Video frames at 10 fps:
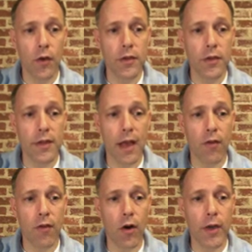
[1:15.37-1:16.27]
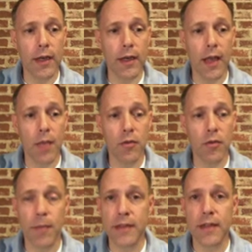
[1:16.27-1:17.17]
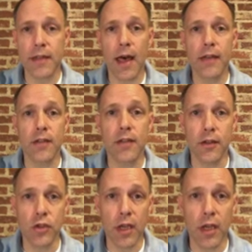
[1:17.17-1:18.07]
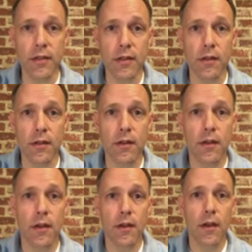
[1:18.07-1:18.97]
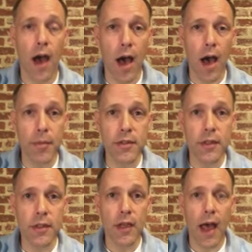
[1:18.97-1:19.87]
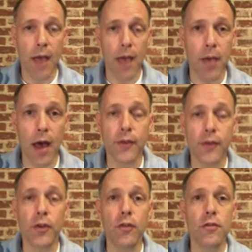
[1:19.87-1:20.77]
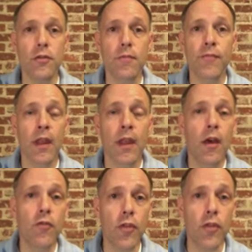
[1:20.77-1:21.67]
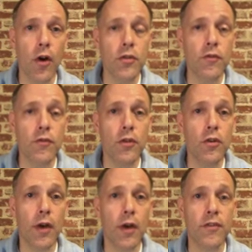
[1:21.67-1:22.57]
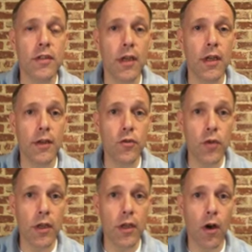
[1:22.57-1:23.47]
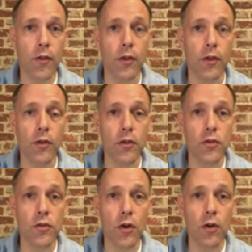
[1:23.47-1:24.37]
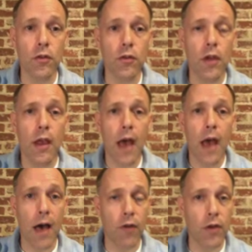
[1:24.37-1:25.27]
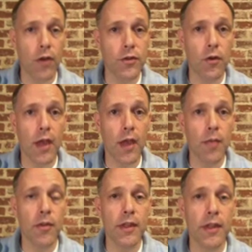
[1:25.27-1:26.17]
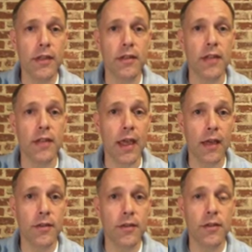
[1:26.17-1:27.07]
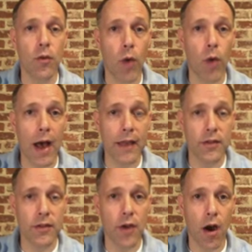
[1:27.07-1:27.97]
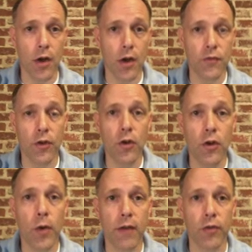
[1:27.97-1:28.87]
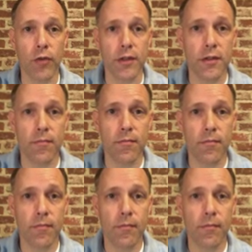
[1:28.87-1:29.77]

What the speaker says: Notice that I've already labeled my sides adjacent, opposite, hypotenuse. For those of you who have studied trig on the unit circle, I've also labeled these as X's and Y's and R's for your reference.